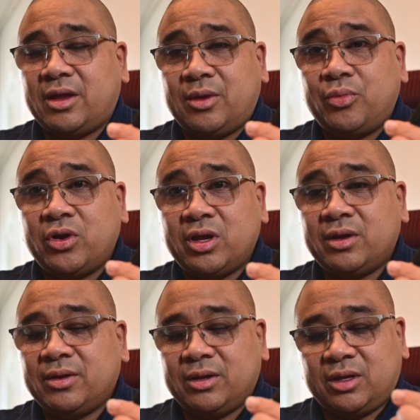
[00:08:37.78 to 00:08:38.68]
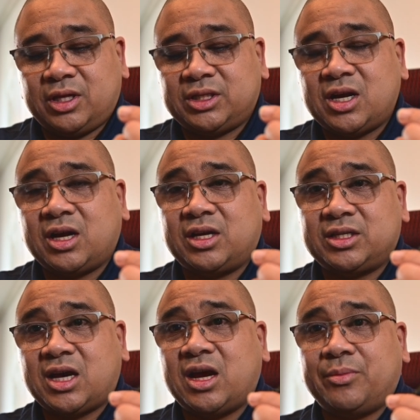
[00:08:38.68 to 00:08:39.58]
input, it's not going to
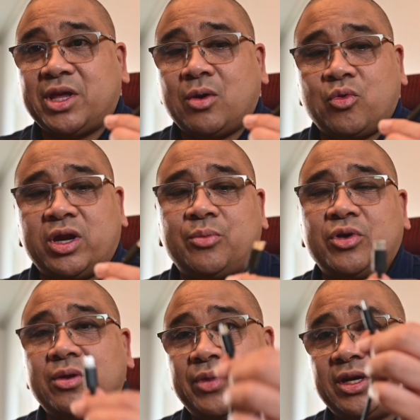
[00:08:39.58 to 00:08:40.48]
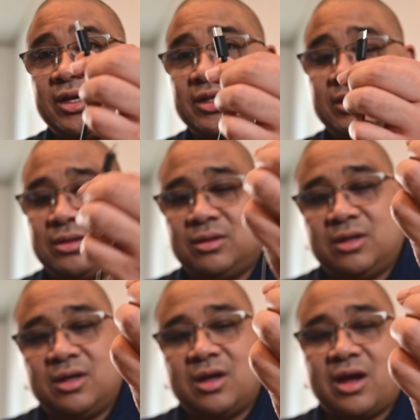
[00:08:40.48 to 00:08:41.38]
tie up that one input because
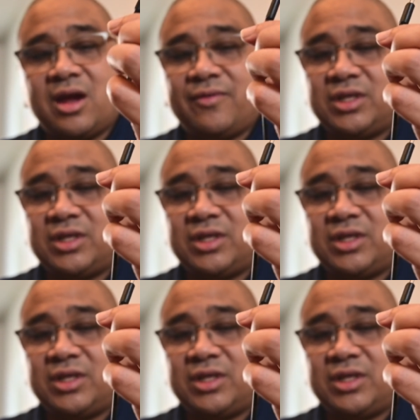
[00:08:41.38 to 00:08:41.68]
I have